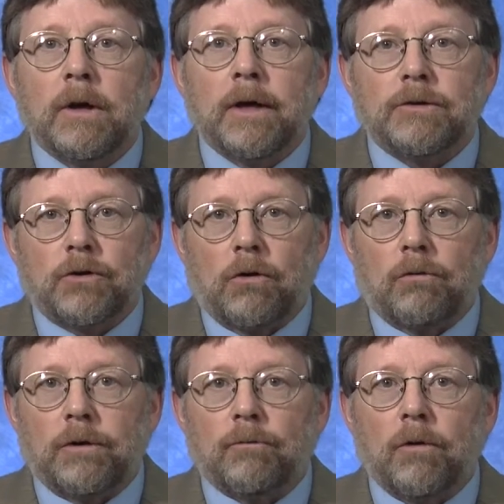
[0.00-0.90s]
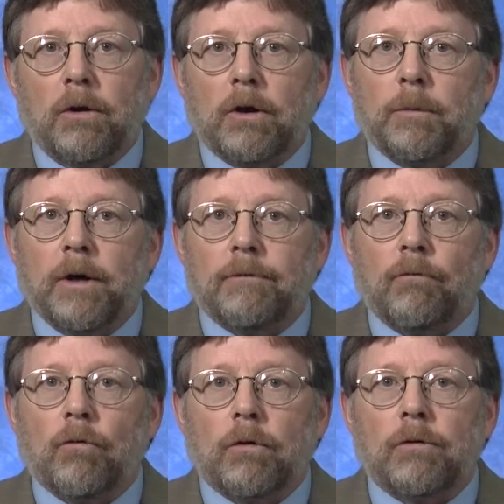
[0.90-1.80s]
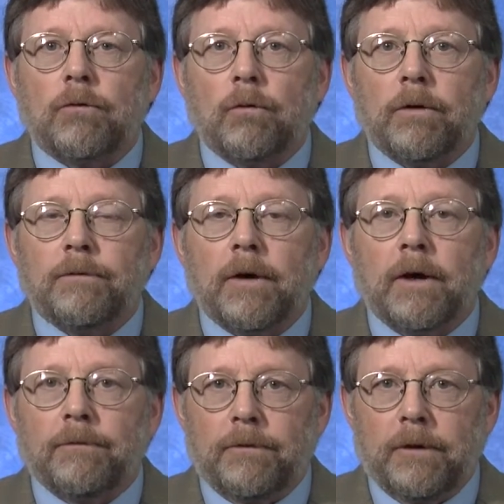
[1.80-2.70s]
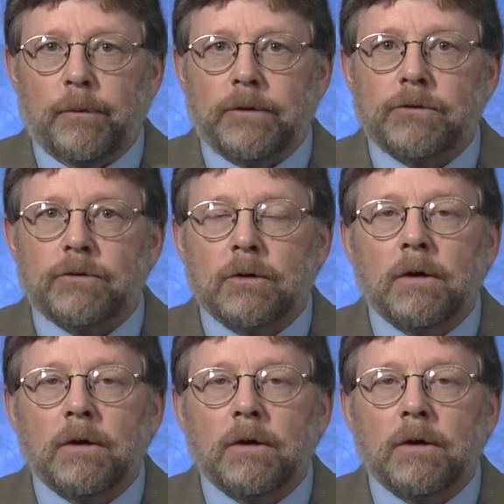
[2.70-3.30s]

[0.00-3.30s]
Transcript: and is currently running about 425 families.